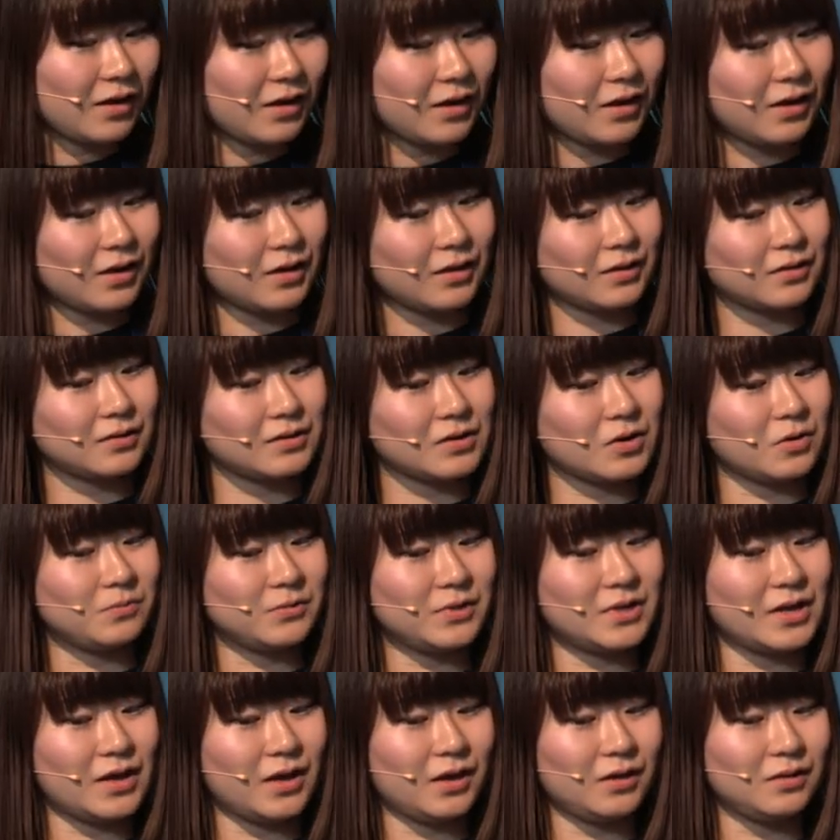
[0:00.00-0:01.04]
and
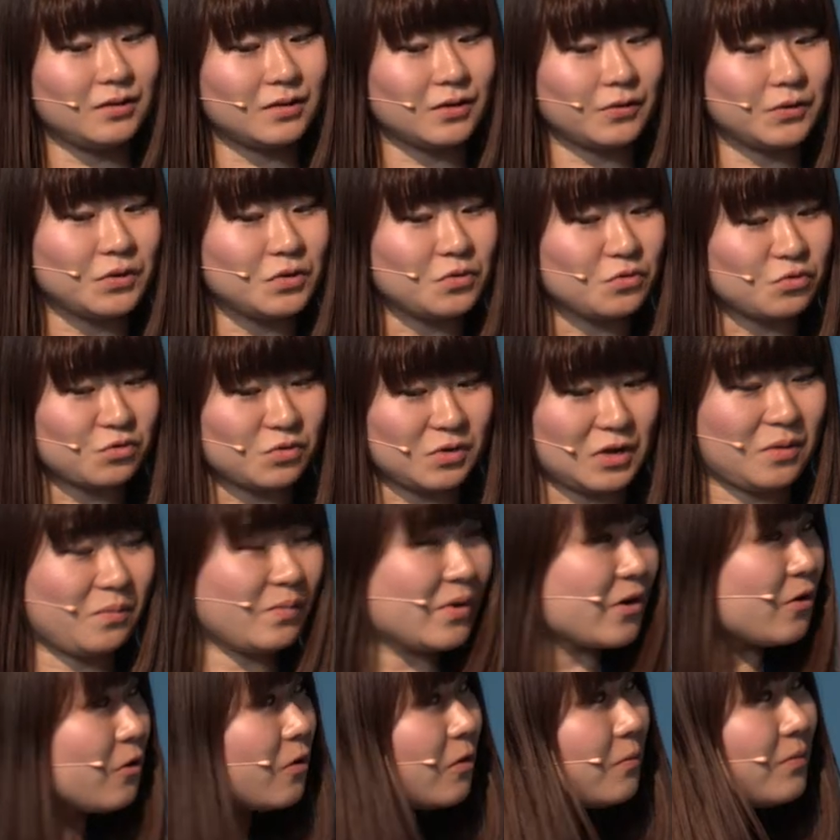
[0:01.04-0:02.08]
obtain a huge
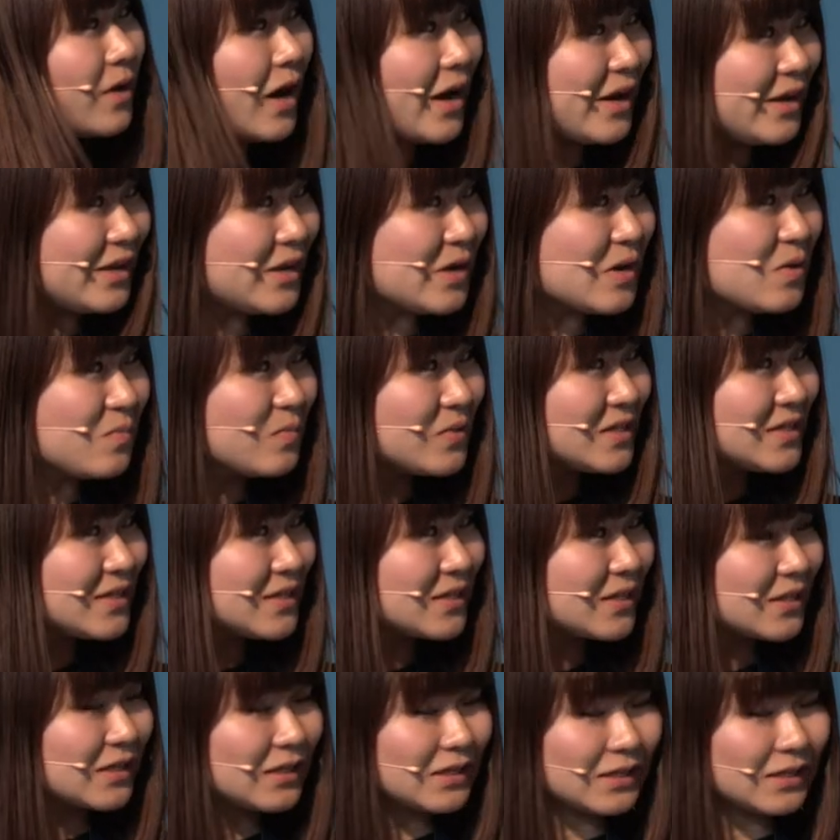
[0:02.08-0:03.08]
number of items